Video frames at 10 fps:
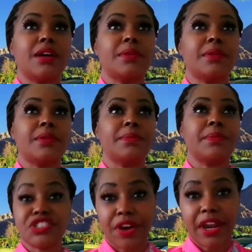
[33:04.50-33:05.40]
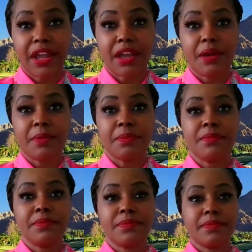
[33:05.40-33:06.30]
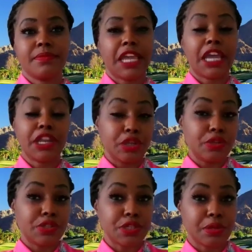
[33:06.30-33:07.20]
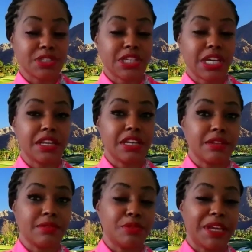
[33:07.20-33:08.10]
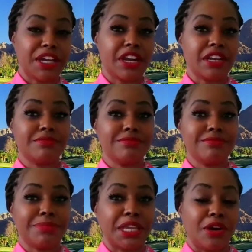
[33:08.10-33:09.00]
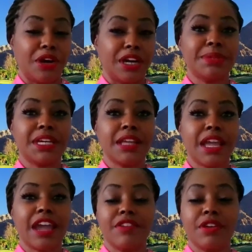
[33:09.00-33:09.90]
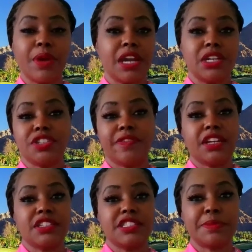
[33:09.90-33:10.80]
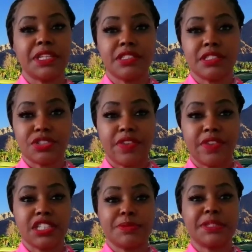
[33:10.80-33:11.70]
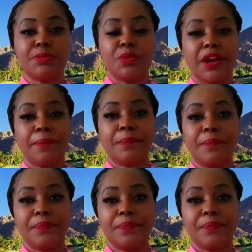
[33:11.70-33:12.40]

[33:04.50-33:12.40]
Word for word: um, Instagram, and YouTube, which I need to do better at being on. But everywhere Shavannah speaks, Shavannah Speaks Moore.